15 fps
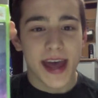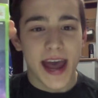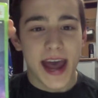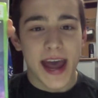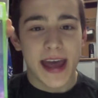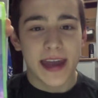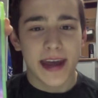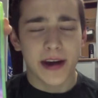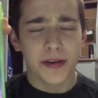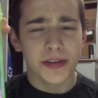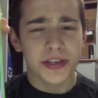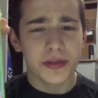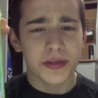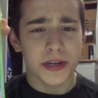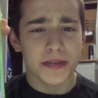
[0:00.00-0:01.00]
And I heard
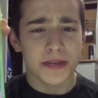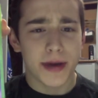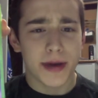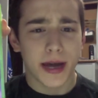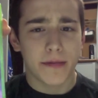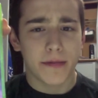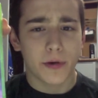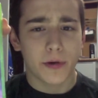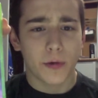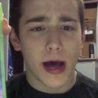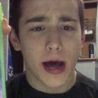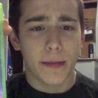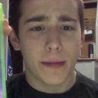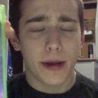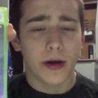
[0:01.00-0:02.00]
the story doesn't pick up for a
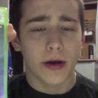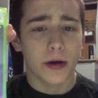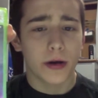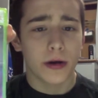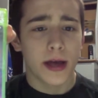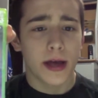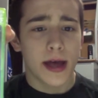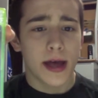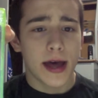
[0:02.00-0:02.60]
while, but I heard